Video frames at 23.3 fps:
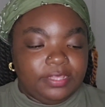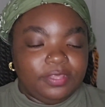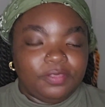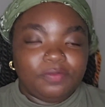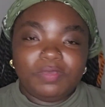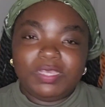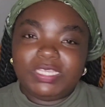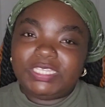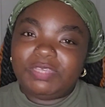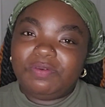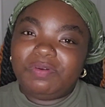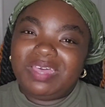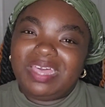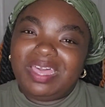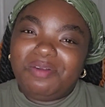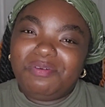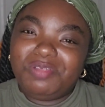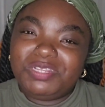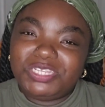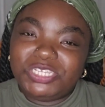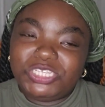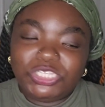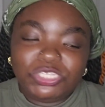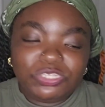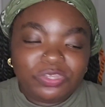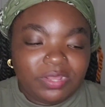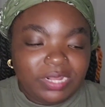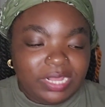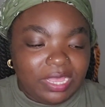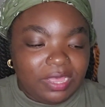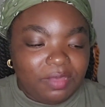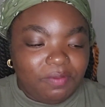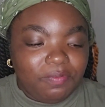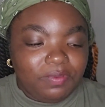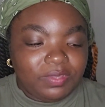The reason why I want to
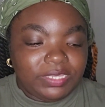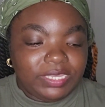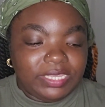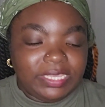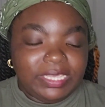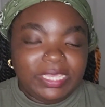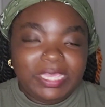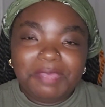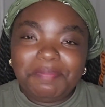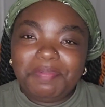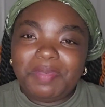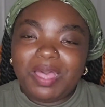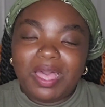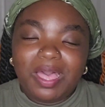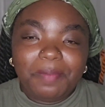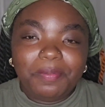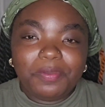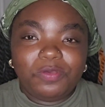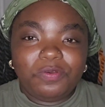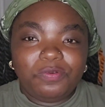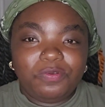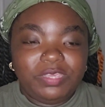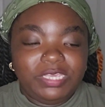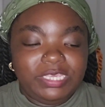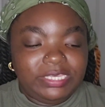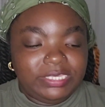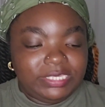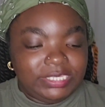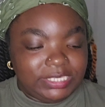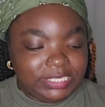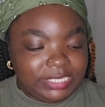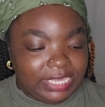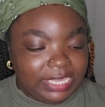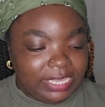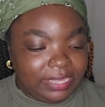start out with the Hip Hop
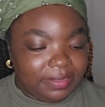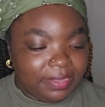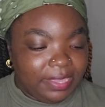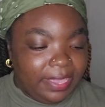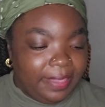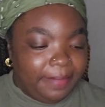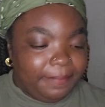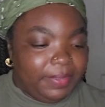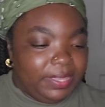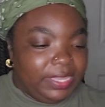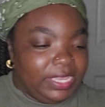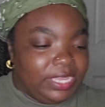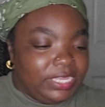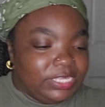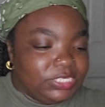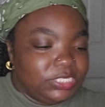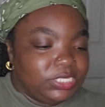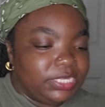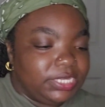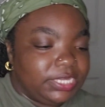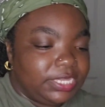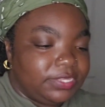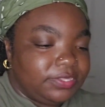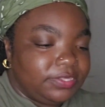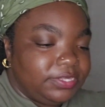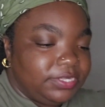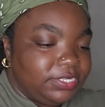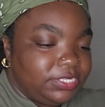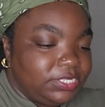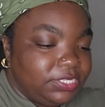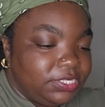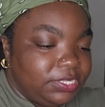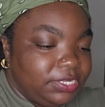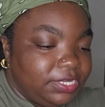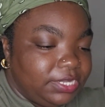Queens deck, because look at
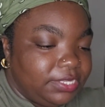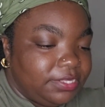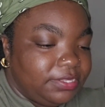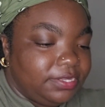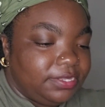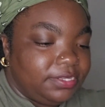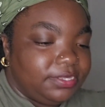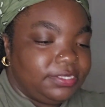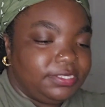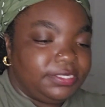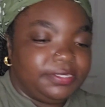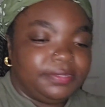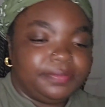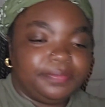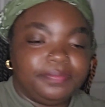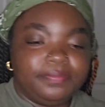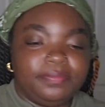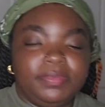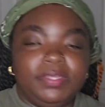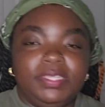this, look at this.